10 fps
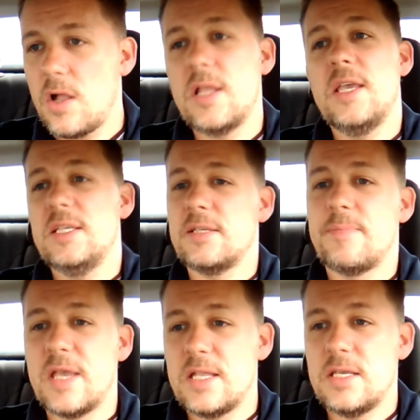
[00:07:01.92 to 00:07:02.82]
on his
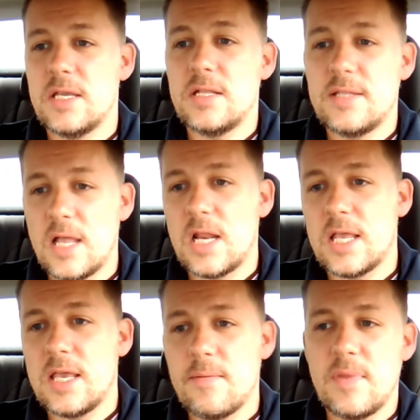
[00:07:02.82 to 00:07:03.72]
opinion,
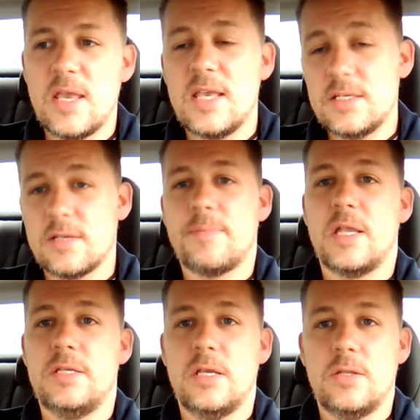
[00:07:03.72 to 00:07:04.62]
telling him his
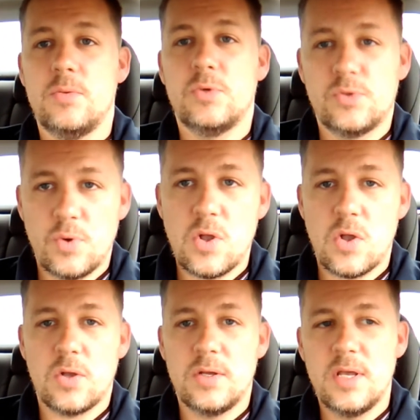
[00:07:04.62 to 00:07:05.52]
opinion was
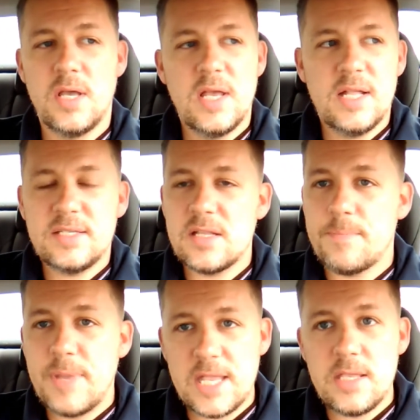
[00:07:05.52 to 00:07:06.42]
wrong. It's an
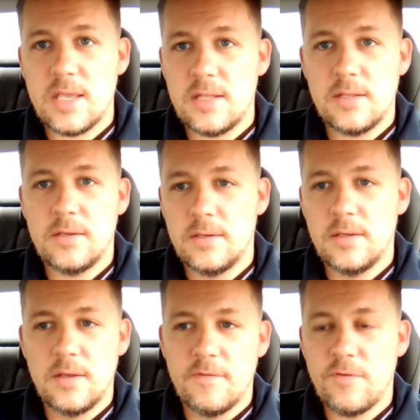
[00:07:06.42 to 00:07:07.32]
opinion,
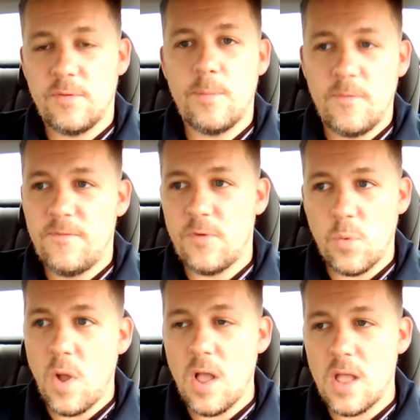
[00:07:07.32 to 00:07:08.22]
for, for
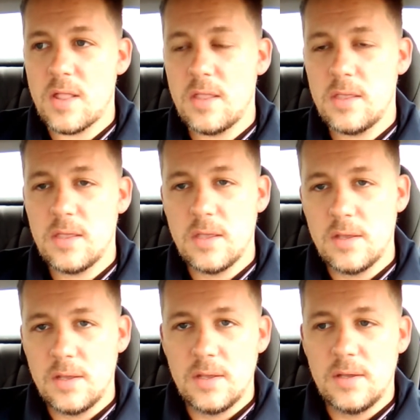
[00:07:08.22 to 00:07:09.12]

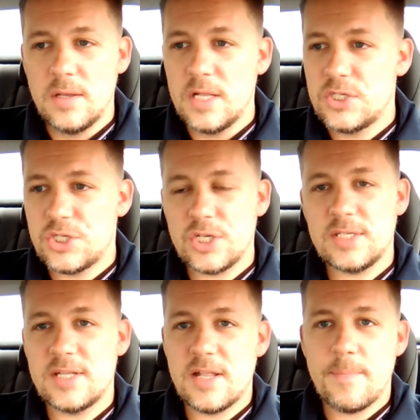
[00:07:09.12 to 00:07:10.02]
one. It's
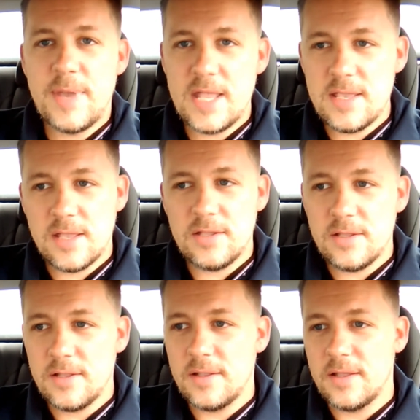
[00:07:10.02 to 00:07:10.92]
just an
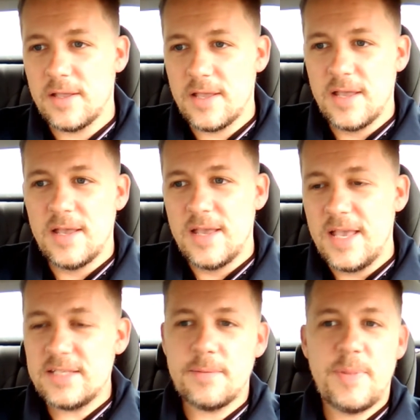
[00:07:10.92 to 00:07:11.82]
opinion.
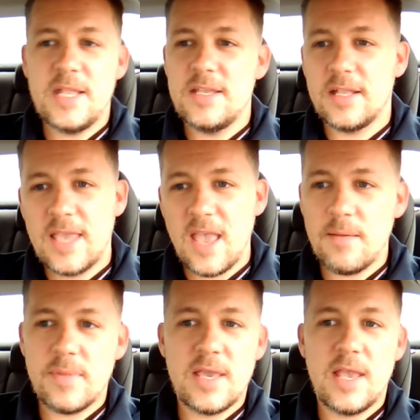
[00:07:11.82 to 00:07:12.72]
His opinion
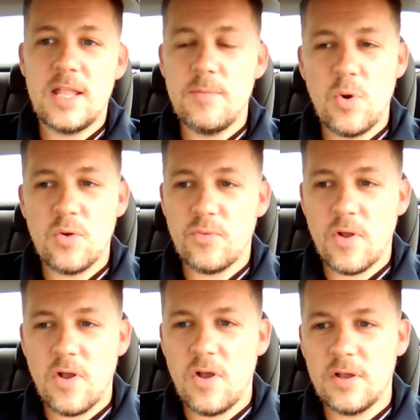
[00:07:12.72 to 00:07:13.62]
can't be any more
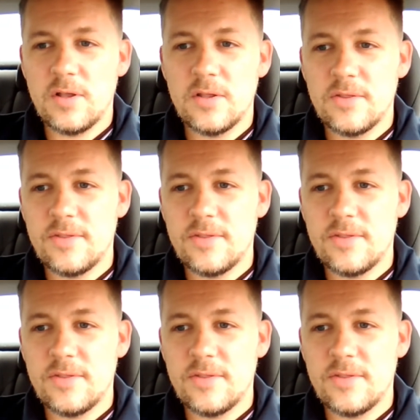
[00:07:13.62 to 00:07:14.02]
wrong